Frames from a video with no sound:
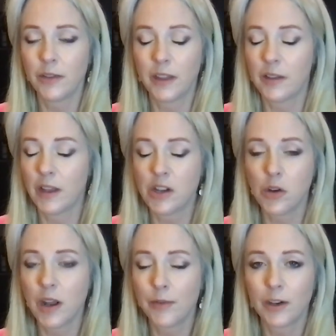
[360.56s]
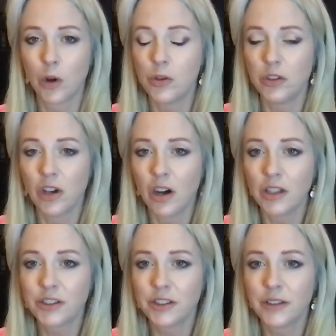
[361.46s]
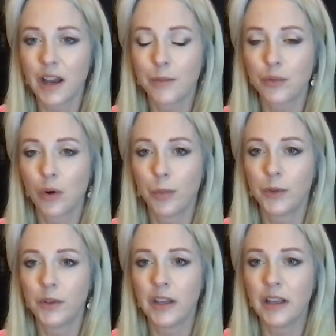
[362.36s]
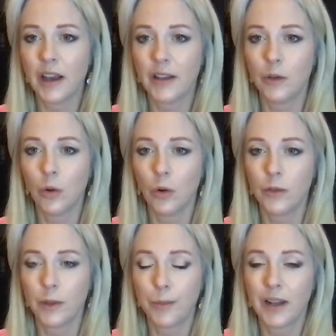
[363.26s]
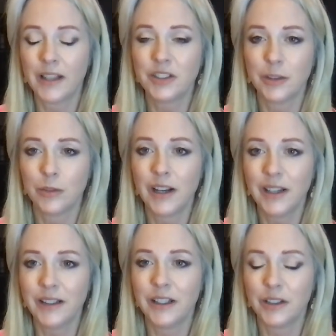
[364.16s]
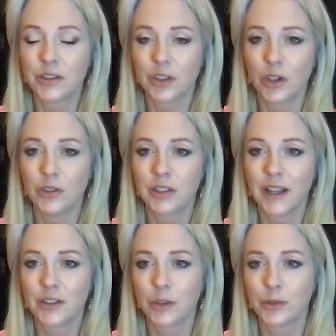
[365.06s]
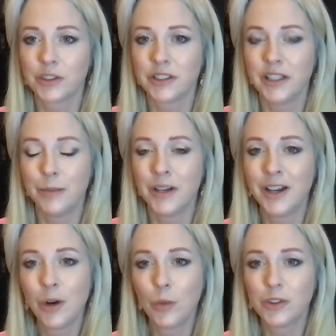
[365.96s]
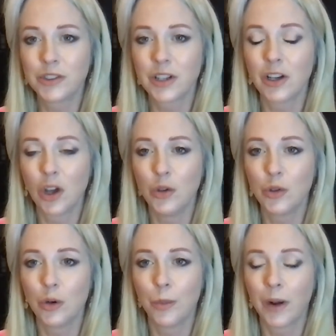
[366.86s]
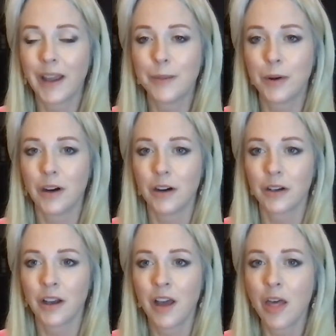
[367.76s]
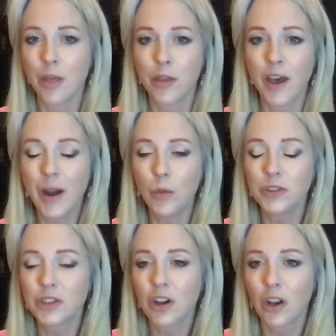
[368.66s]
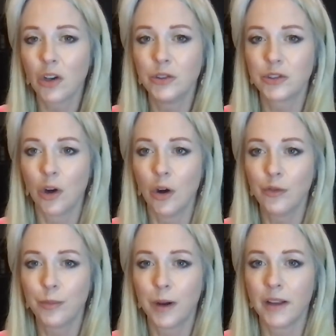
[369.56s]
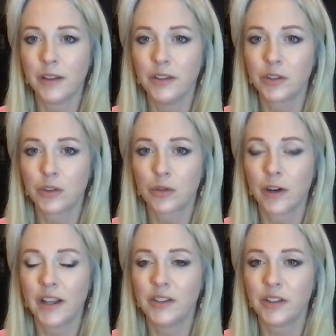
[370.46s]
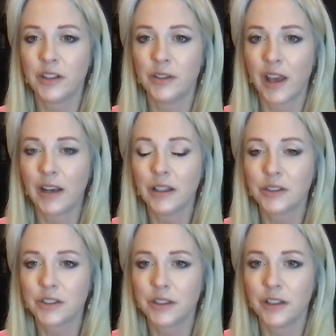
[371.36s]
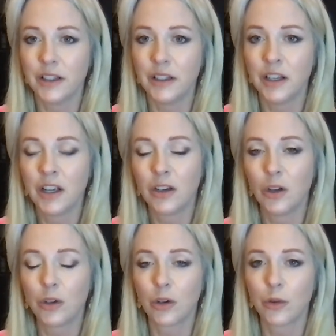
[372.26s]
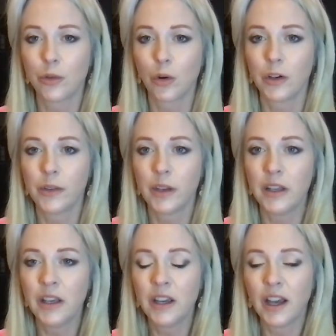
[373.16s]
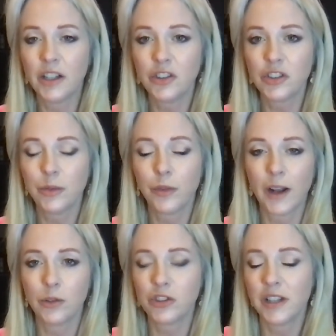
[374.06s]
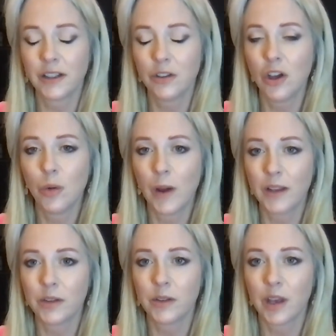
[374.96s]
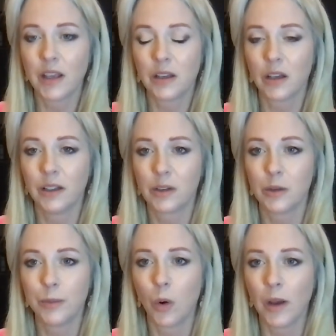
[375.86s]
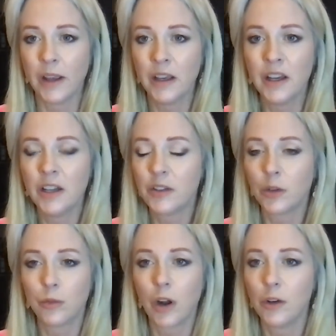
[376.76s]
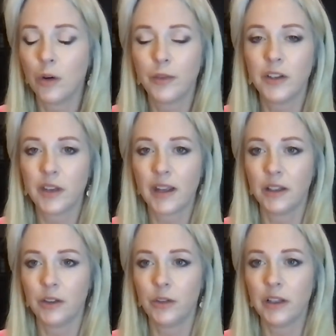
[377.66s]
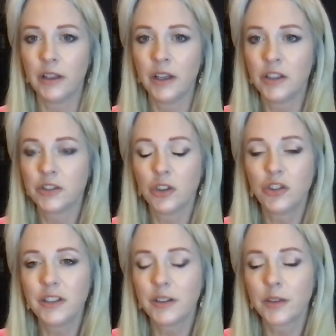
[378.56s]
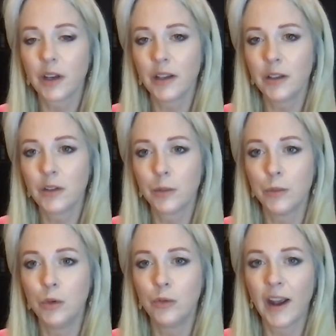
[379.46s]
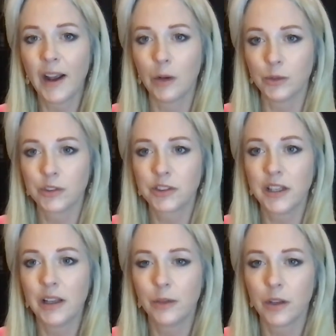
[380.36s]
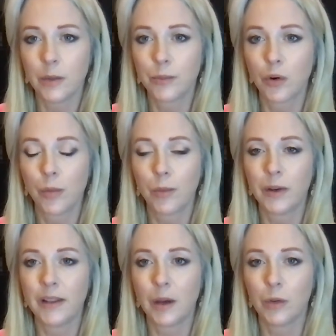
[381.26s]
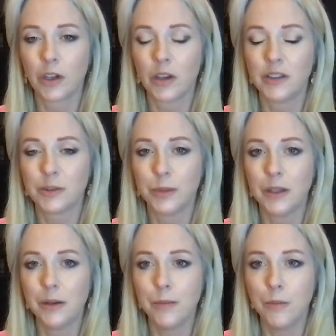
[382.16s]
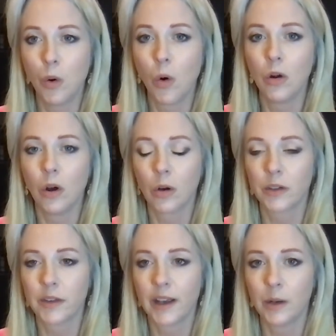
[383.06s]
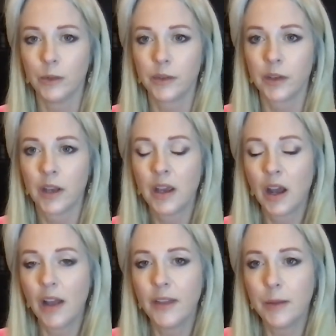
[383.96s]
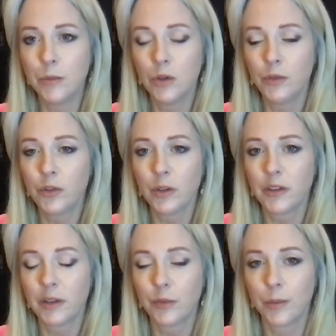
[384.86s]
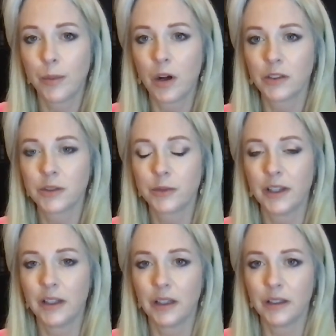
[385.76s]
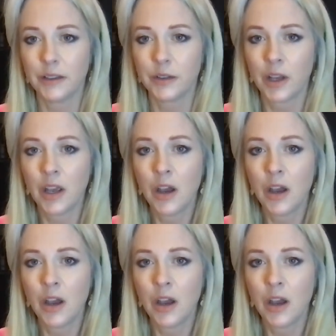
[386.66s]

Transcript: uh, they, they don't have their own garden in that property. And the place he really needed to go to let off steam was the local play park. That was closed off by these crazy zealots in the local authority. And she found she had nowhere to take her little boy to run off his energy. So she decided mm. to move house, seeing that probably there were going to be more lockdowns. And they moved to a different part of England,